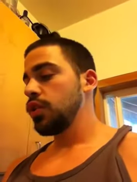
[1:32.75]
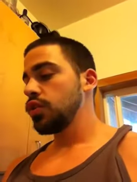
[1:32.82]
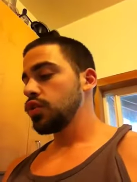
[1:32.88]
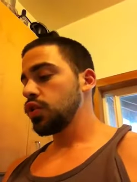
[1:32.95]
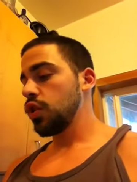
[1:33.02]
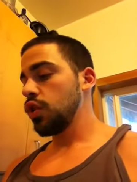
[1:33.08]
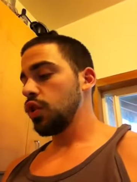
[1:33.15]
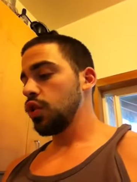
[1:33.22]

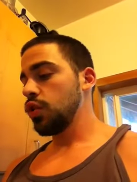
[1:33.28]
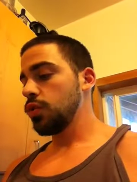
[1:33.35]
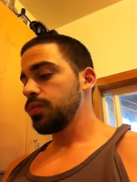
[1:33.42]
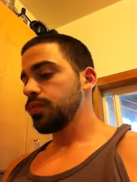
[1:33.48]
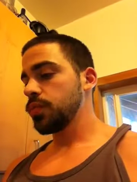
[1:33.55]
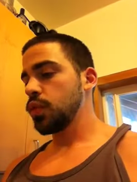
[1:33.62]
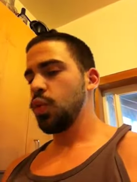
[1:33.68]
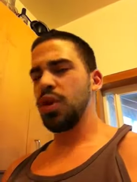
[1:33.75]
So,
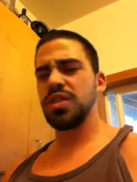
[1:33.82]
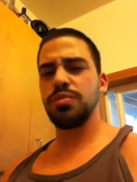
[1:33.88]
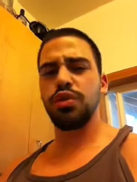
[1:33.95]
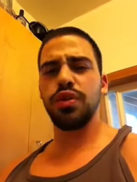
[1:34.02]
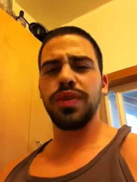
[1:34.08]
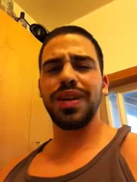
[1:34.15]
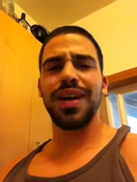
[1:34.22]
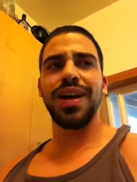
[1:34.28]
one's
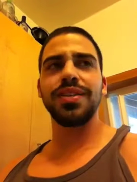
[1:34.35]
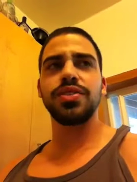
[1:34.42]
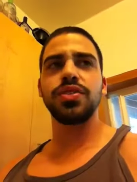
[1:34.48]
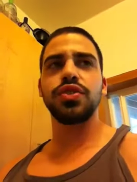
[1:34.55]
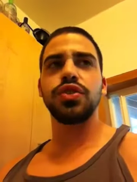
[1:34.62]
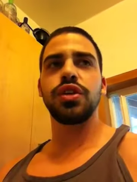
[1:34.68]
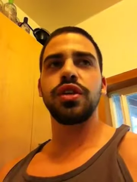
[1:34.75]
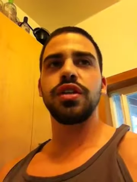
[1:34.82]
more of a
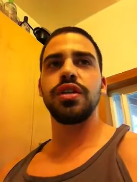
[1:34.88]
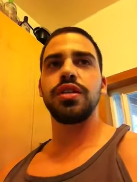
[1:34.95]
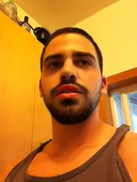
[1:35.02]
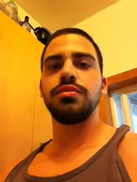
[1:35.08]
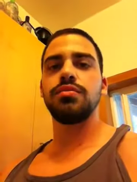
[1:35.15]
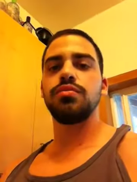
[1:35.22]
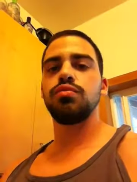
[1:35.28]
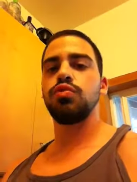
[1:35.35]

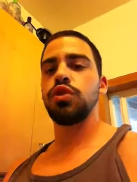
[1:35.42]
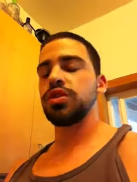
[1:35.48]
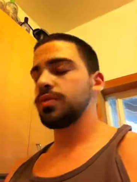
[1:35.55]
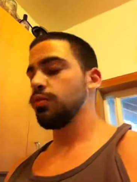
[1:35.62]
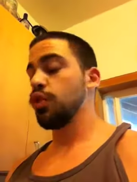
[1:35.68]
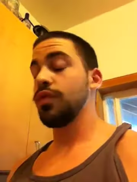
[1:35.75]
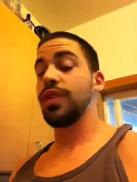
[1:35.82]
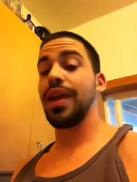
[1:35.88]
concentrated, one's
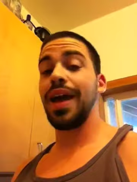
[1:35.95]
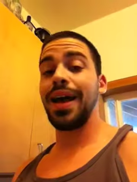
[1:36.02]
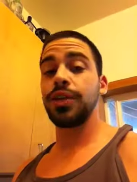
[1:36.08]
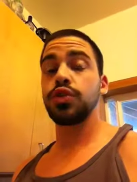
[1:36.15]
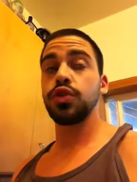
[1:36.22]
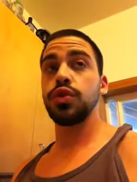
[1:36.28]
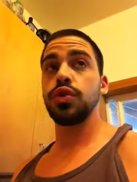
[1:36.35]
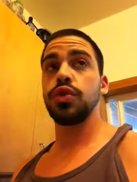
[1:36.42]
more of a
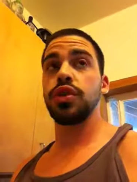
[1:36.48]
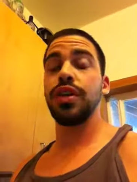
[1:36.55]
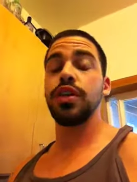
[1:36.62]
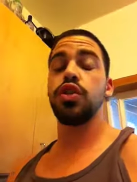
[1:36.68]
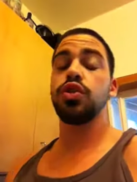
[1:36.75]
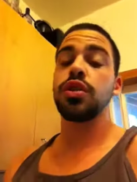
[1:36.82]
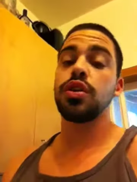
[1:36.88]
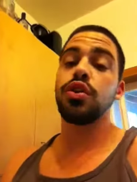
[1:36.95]
natural, and
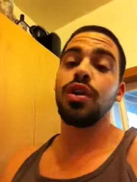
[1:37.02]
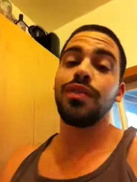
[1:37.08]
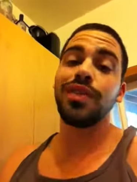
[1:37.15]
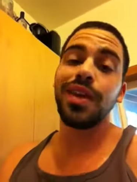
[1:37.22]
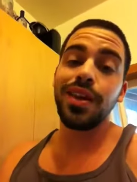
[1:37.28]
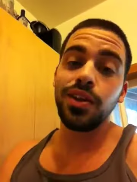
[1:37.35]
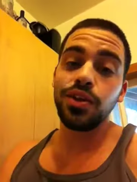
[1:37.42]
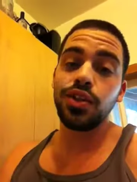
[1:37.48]
then you can go have
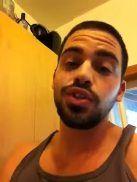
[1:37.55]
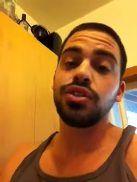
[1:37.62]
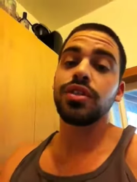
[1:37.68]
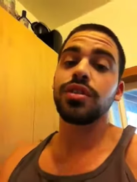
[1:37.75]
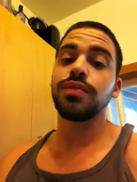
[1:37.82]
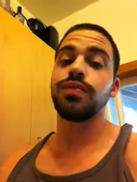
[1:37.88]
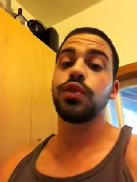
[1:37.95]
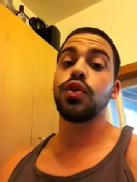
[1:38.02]
an energy
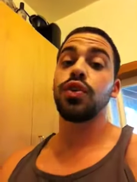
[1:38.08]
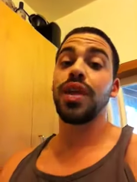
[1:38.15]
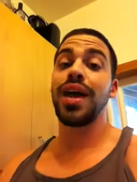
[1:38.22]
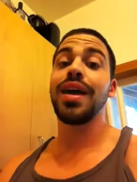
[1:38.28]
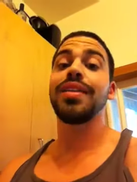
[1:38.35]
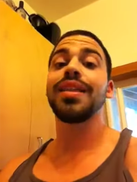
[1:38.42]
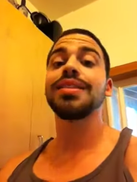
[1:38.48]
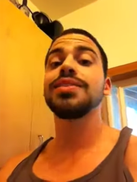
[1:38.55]
drink and feel
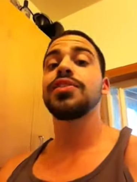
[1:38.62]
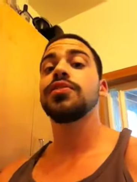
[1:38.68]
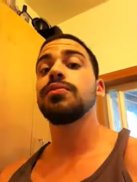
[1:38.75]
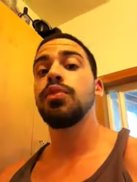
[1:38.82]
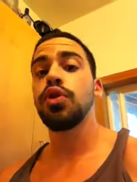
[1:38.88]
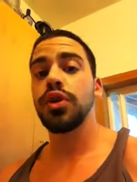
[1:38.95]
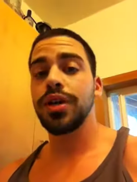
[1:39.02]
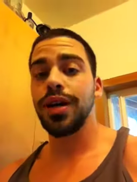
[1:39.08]
that, and that's even
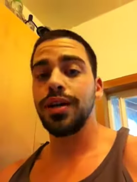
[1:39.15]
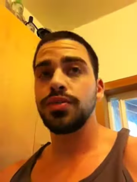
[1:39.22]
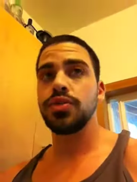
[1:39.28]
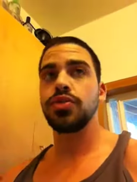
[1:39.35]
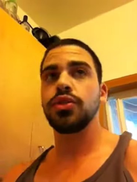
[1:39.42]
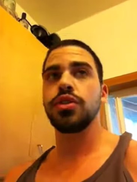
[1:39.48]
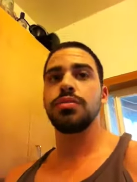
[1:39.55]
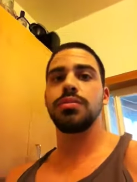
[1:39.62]
more
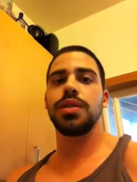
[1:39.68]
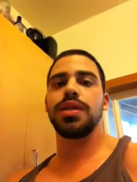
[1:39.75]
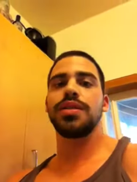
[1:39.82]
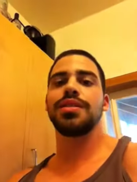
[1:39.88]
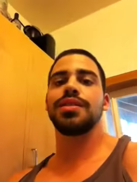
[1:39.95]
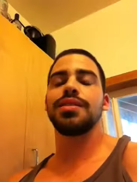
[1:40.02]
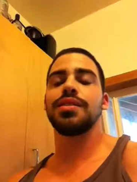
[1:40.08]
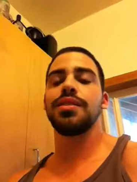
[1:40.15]
concentrated
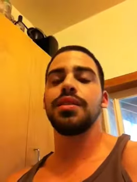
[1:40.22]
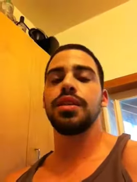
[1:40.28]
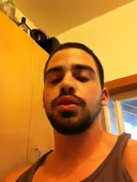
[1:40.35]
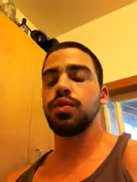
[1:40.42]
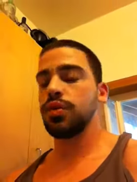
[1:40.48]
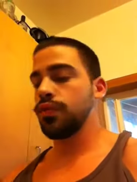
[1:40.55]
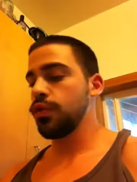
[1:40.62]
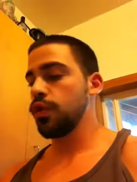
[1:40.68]
because it's in a
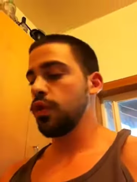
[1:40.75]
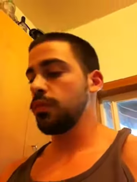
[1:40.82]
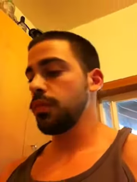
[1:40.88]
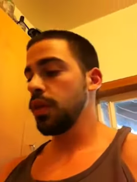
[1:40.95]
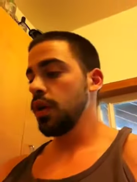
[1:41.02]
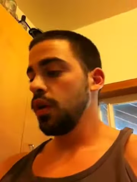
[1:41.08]
liquid form.